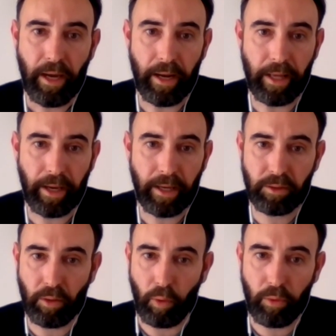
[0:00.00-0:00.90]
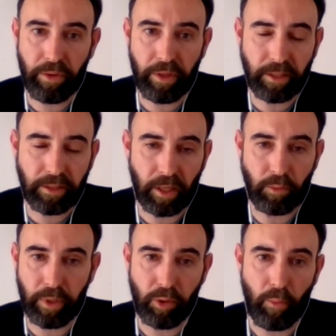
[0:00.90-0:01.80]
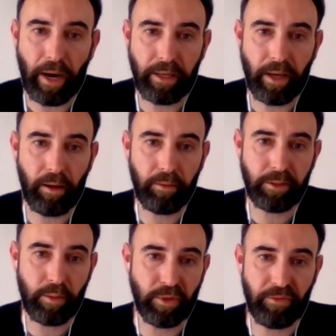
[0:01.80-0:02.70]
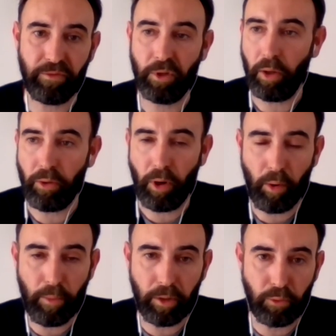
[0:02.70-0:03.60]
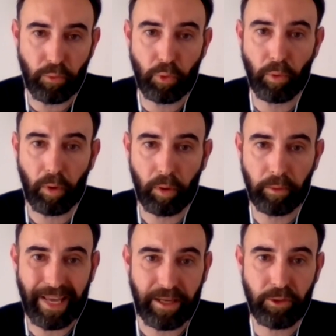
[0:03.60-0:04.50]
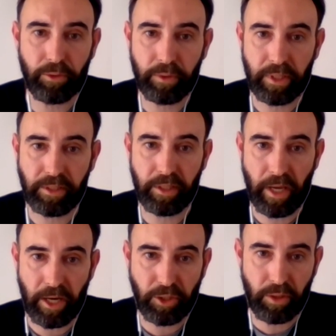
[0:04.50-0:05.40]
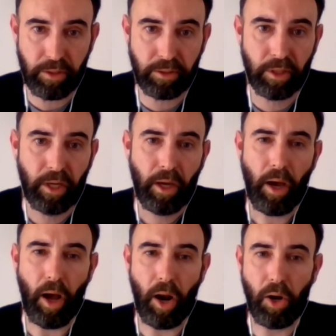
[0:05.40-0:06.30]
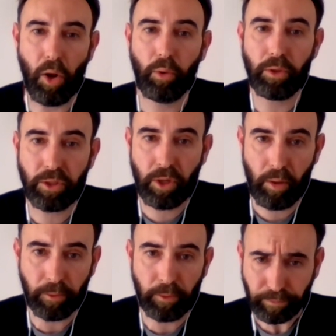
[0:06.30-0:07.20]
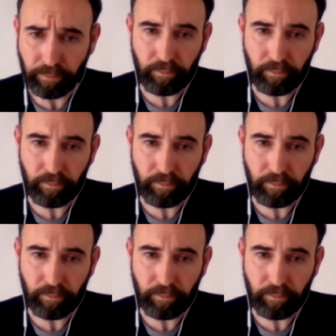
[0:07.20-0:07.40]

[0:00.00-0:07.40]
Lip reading: And I guess all the things that we know by now in terms of non-urban, rural, nature destinations, longer-term